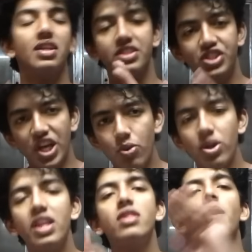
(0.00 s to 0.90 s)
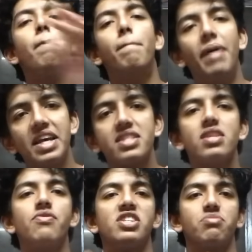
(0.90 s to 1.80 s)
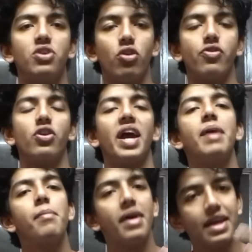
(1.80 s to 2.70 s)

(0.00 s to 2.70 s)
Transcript: Genuinely, the best investment of your time